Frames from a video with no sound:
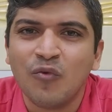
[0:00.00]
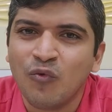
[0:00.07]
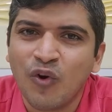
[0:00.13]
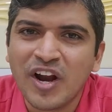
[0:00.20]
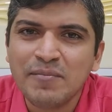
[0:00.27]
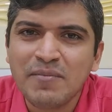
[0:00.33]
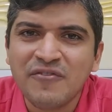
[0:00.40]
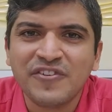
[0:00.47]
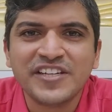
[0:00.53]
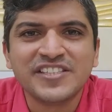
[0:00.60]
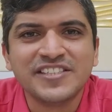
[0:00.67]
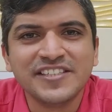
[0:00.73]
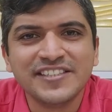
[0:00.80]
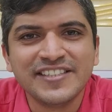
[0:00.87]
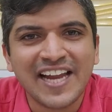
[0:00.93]
Warren Buffett
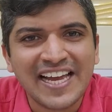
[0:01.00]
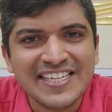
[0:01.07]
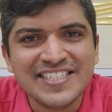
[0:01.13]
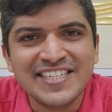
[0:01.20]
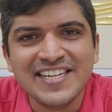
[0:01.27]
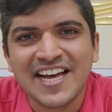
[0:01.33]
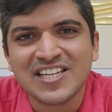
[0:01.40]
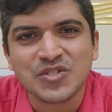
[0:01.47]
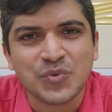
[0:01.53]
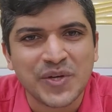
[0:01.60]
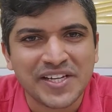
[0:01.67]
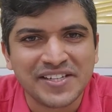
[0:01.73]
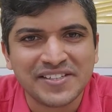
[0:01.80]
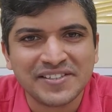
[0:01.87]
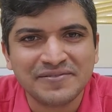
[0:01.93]
turned 90 last week.
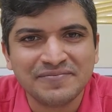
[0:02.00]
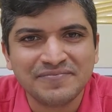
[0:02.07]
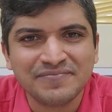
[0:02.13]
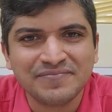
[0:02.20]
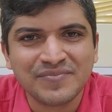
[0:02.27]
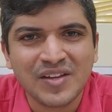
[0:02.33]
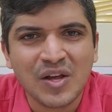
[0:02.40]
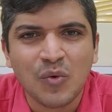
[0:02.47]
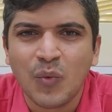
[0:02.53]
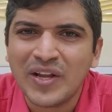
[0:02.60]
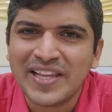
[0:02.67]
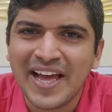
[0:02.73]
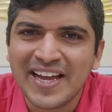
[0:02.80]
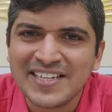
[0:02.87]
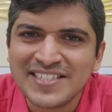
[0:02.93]
While
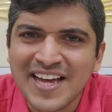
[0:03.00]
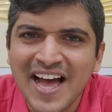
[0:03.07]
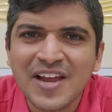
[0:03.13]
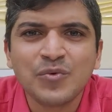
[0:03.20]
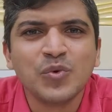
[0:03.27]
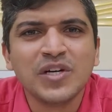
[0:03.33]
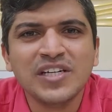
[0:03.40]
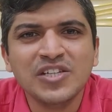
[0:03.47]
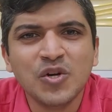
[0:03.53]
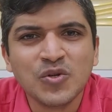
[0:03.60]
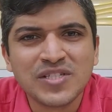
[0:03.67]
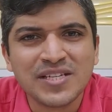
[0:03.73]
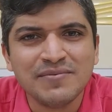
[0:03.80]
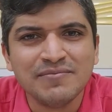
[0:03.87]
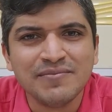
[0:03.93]
the entire world
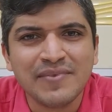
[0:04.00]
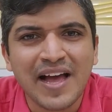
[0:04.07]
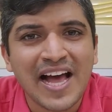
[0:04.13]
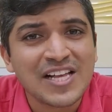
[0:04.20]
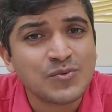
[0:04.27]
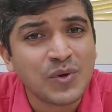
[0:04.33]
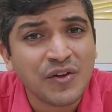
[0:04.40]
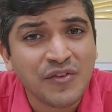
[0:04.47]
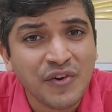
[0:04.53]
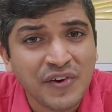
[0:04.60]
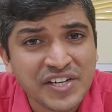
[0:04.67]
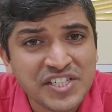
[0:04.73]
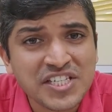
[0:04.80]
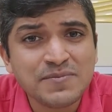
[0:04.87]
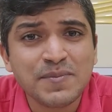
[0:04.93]
knows him as one of the
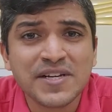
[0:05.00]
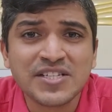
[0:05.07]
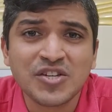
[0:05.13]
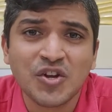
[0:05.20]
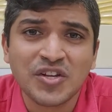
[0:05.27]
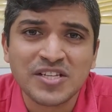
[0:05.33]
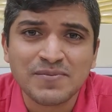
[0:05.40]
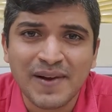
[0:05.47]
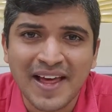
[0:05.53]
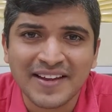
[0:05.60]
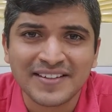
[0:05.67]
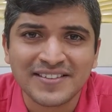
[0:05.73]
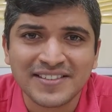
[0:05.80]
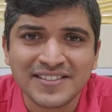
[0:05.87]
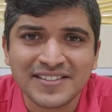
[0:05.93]
richest person on this
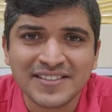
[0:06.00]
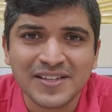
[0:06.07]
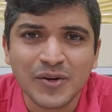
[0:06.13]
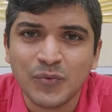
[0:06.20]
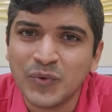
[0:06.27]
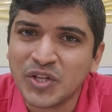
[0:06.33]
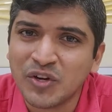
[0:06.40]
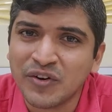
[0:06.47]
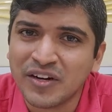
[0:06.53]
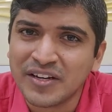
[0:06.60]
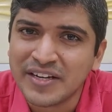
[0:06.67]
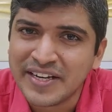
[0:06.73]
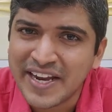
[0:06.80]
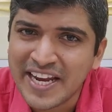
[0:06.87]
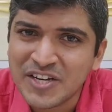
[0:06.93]
planet with a
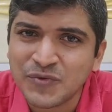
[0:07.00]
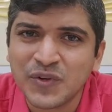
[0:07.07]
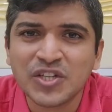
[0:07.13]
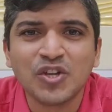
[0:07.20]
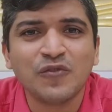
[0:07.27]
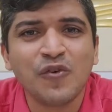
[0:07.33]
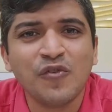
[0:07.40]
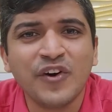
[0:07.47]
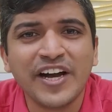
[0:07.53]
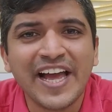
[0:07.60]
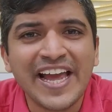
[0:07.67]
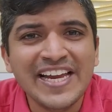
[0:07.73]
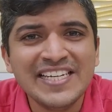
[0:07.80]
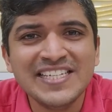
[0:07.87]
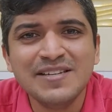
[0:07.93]
net worth of over
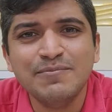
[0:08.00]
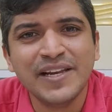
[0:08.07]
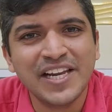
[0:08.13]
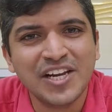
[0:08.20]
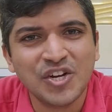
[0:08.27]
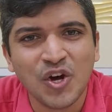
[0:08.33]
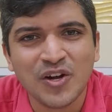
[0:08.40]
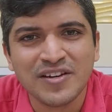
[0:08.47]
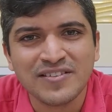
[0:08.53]
$80 billion